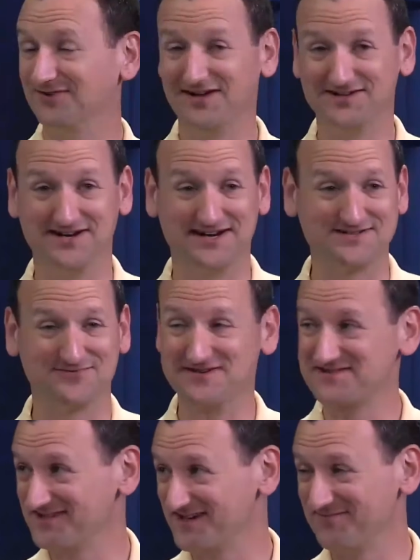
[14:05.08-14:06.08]
glad you asked,
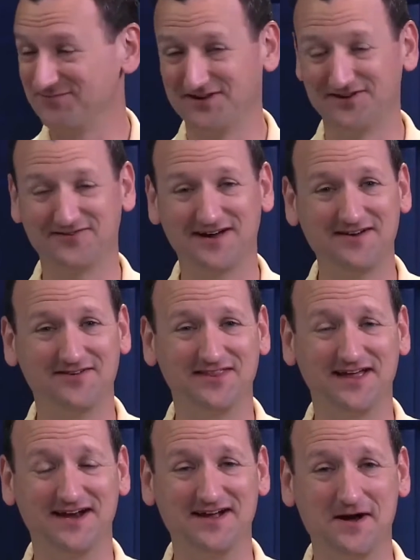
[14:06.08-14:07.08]
Wes, because I completely forgot about
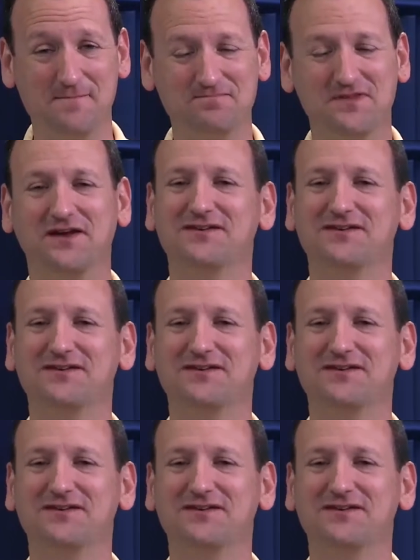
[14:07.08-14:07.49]
that.